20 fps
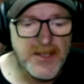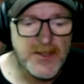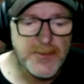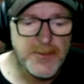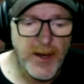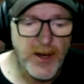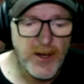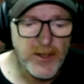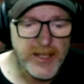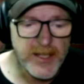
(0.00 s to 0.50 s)

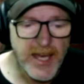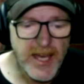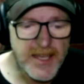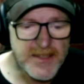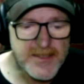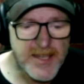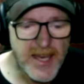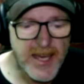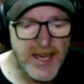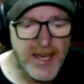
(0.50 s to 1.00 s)
spelled
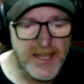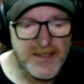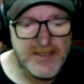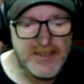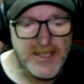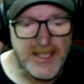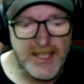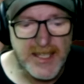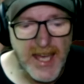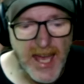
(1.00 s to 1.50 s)

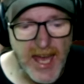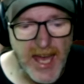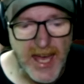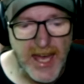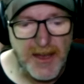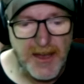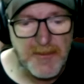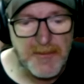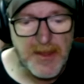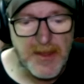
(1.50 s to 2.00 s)

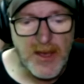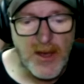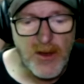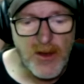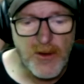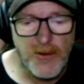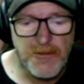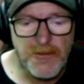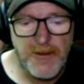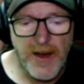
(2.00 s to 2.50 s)
S-A-S-E-K,
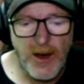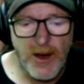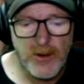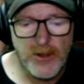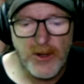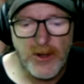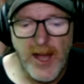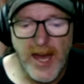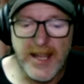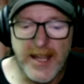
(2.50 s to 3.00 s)
who
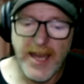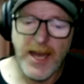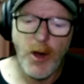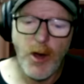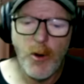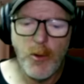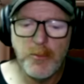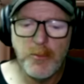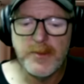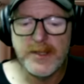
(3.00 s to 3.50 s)
found her at a
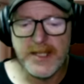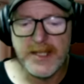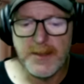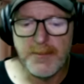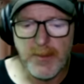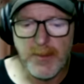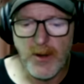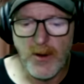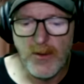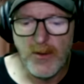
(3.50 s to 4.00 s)
Home
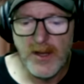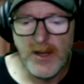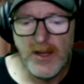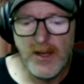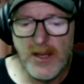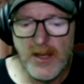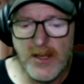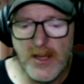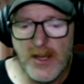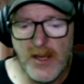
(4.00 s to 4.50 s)
Depot.
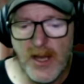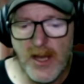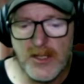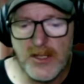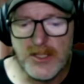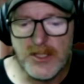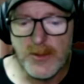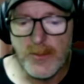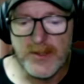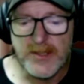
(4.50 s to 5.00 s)

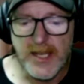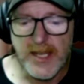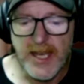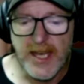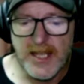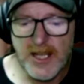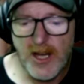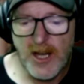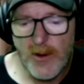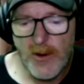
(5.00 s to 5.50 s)
She was
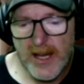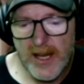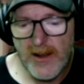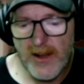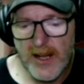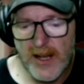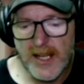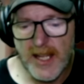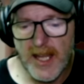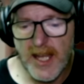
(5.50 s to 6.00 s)

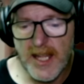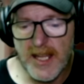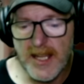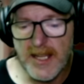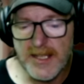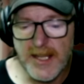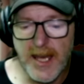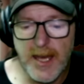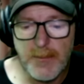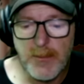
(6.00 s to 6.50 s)
incoherent
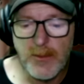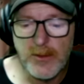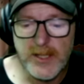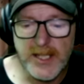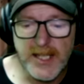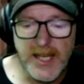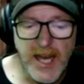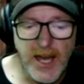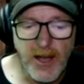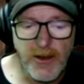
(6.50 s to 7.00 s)
and unable
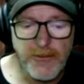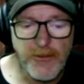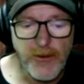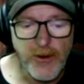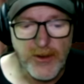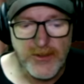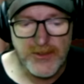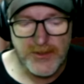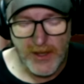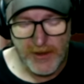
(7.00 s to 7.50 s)
to care
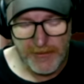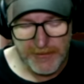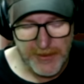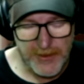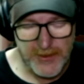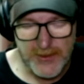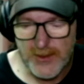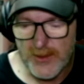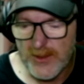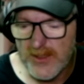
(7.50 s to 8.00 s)
for
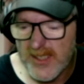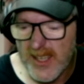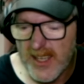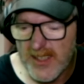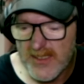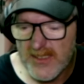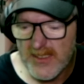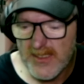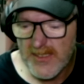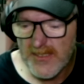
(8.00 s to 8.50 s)
herself, the suit
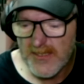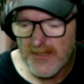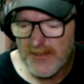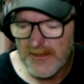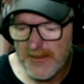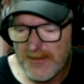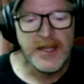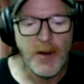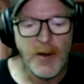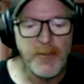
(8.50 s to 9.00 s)
says.
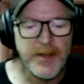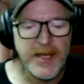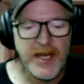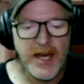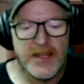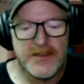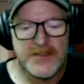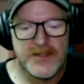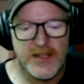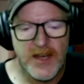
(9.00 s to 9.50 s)
Now,
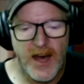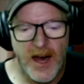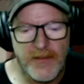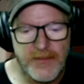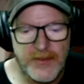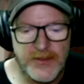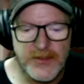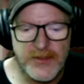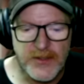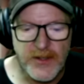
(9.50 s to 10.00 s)
because the
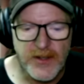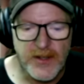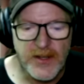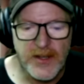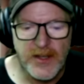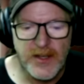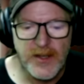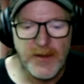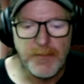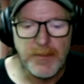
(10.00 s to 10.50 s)

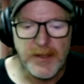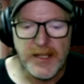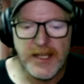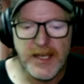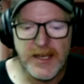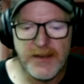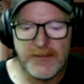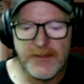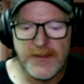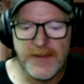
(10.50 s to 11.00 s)
officer
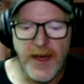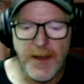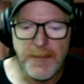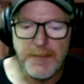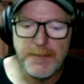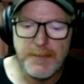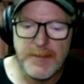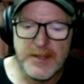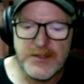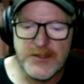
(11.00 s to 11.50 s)
believed
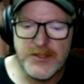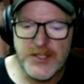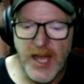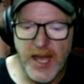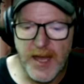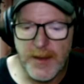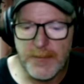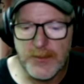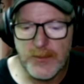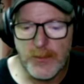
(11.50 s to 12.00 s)
that Miss
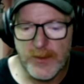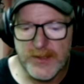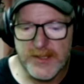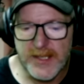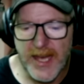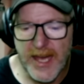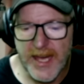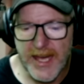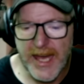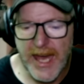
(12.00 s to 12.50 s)
James
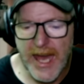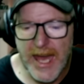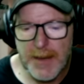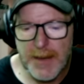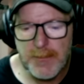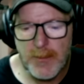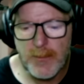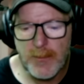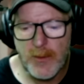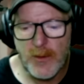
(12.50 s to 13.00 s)
was
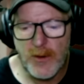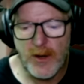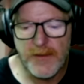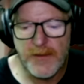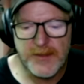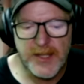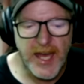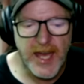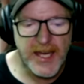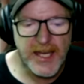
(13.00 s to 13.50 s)

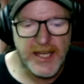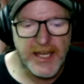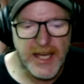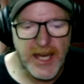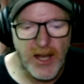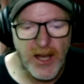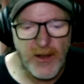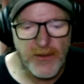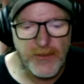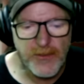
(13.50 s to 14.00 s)
incapable of
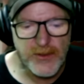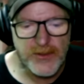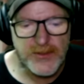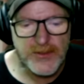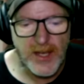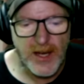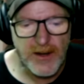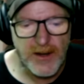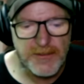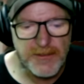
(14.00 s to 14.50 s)
taking care of
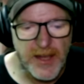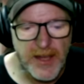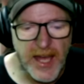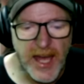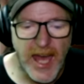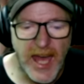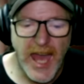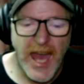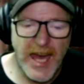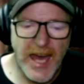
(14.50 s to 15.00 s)
herself,
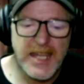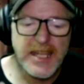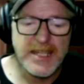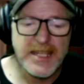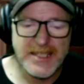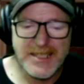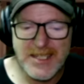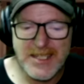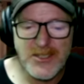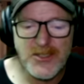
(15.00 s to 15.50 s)

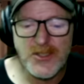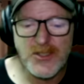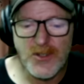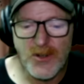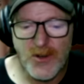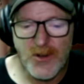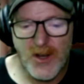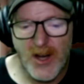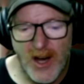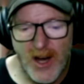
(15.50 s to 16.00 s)
and
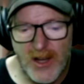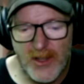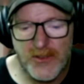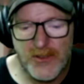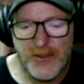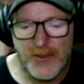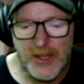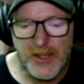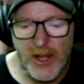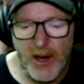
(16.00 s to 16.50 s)
additional
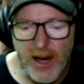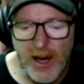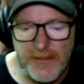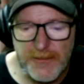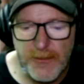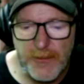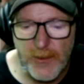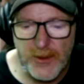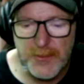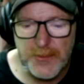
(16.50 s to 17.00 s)
calls for
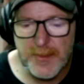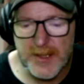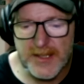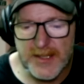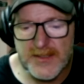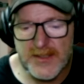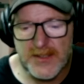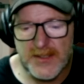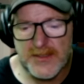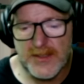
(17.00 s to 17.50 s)
law
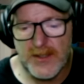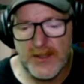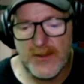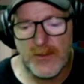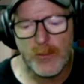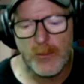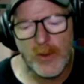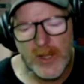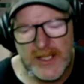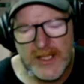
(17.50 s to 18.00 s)
enforcement
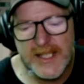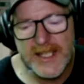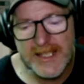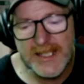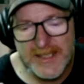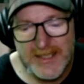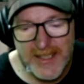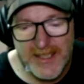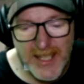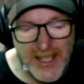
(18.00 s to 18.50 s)
assistance would
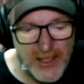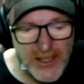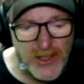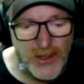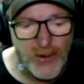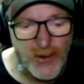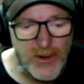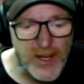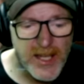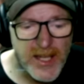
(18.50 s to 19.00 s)

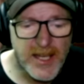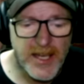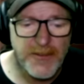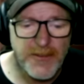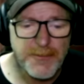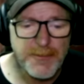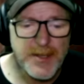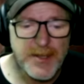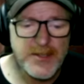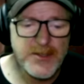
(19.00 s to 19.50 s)
continue
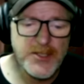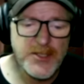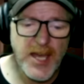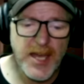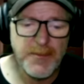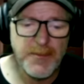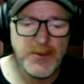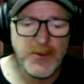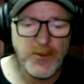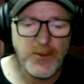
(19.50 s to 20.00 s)
if Miss
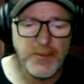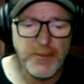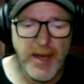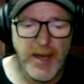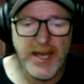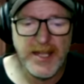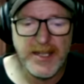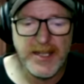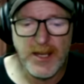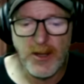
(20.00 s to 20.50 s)
James
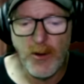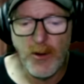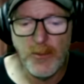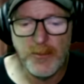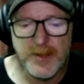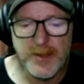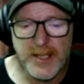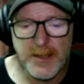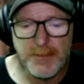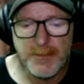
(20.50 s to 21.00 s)
remained at
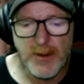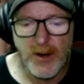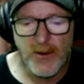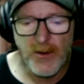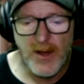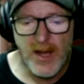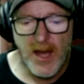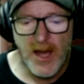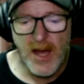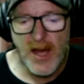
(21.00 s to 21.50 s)
Home
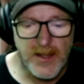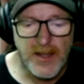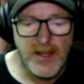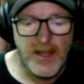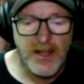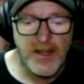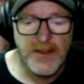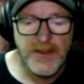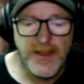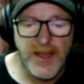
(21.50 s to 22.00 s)
Depot,
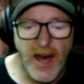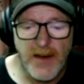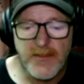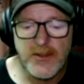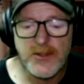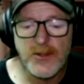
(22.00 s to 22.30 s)
the